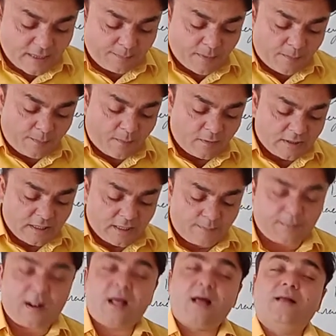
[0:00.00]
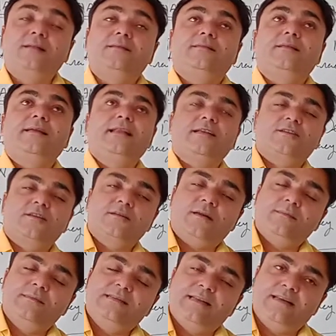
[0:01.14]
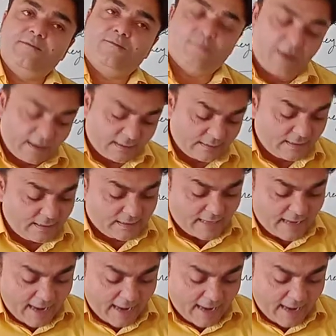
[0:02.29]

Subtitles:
the proposal plan, the Election Commission reflects it,